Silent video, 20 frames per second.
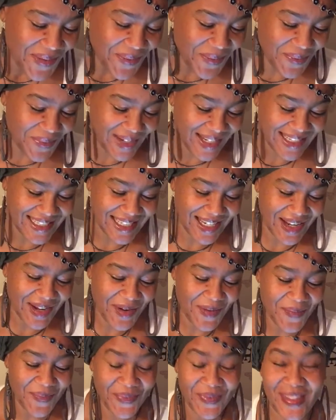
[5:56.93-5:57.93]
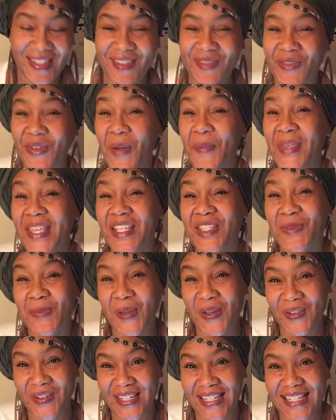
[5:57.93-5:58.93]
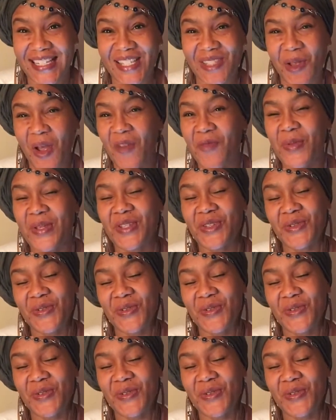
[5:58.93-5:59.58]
But from experience. So I've